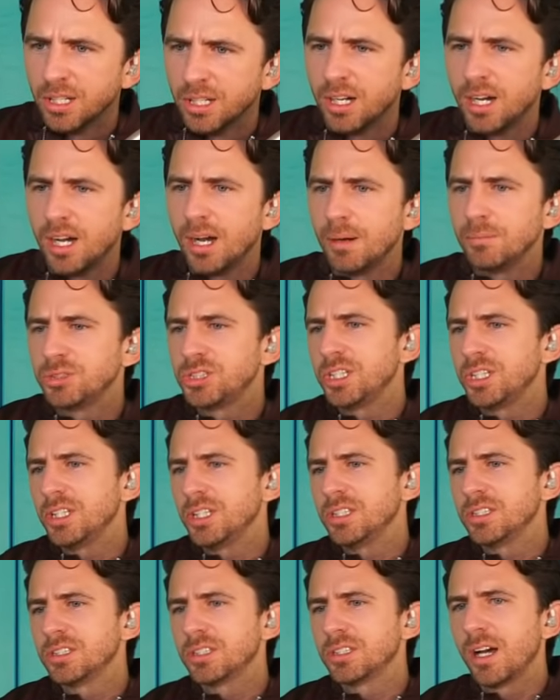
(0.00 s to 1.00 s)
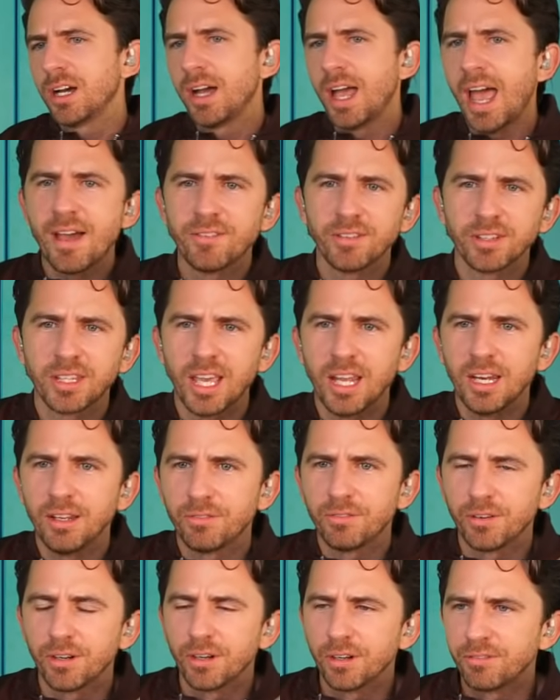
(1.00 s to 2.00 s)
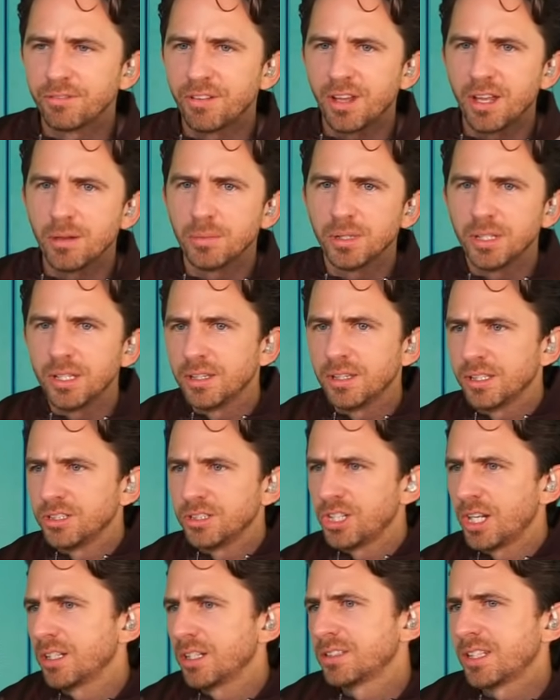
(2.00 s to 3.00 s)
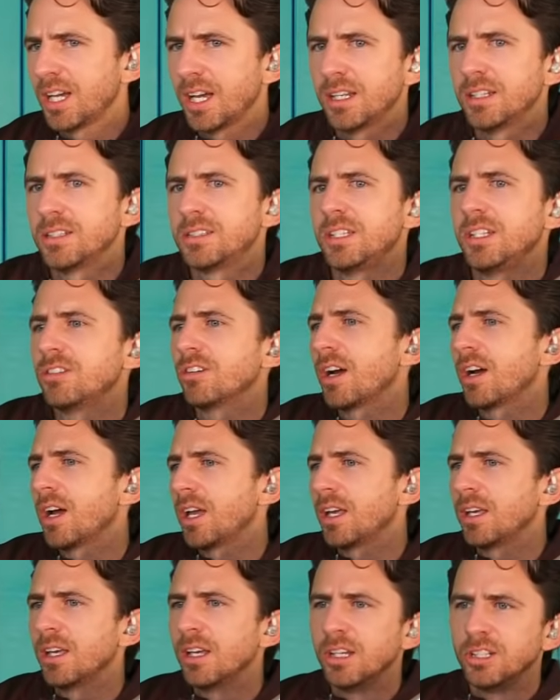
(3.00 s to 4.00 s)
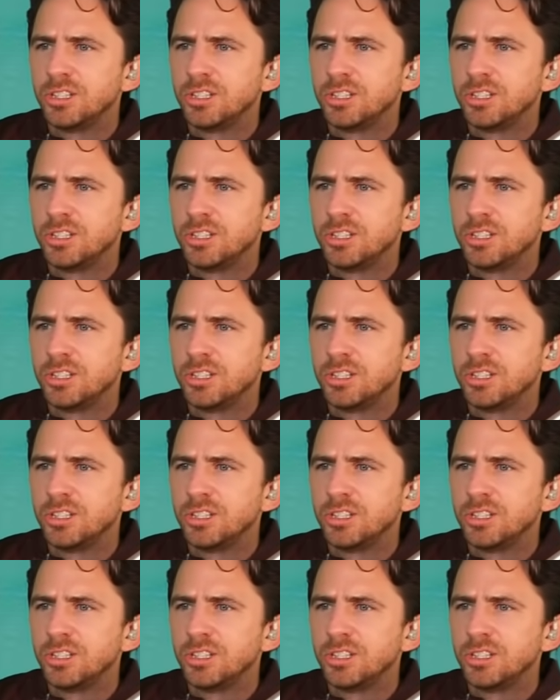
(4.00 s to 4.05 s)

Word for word: Um, she's uh, advocating for her family in the genocide in Tigray.